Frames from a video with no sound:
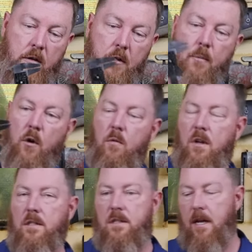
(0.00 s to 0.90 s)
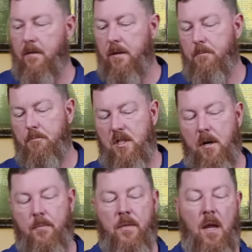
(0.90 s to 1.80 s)
2.17.
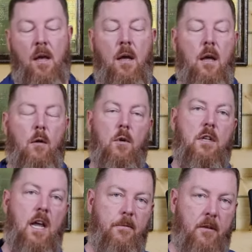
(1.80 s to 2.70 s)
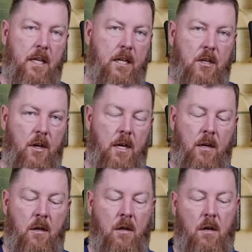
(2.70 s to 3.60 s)
So we're definitely
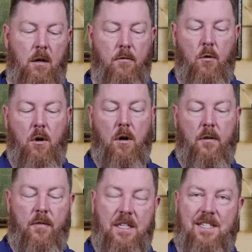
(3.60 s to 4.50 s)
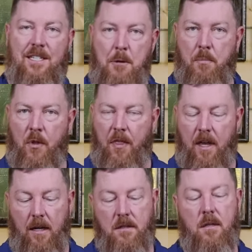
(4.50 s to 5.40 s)
good for the simple
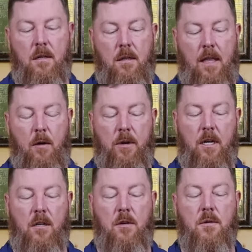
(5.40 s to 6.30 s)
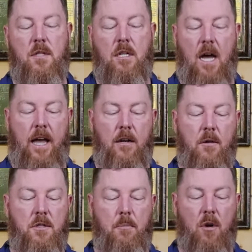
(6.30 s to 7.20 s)
things that we could use to
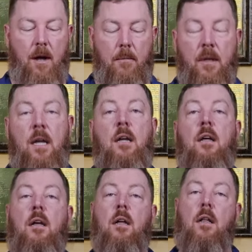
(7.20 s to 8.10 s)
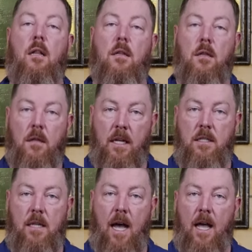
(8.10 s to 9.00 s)
diagnose the problem.
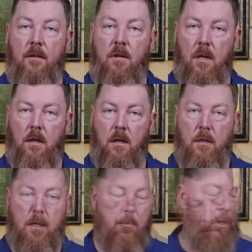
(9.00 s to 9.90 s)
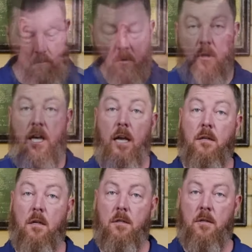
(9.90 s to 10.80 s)
Let's dive a little deeper. Okay,
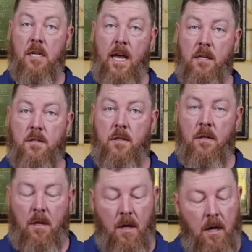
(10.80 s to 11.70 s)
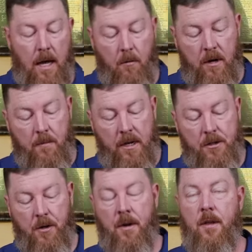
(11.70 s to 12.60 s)
so next I want to
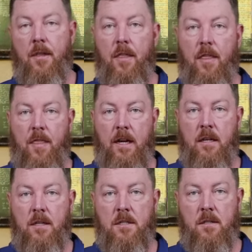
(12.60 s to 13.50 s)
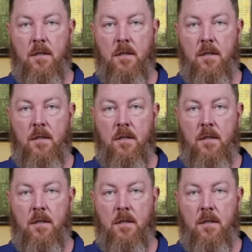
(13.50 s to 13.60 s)
measure the thickness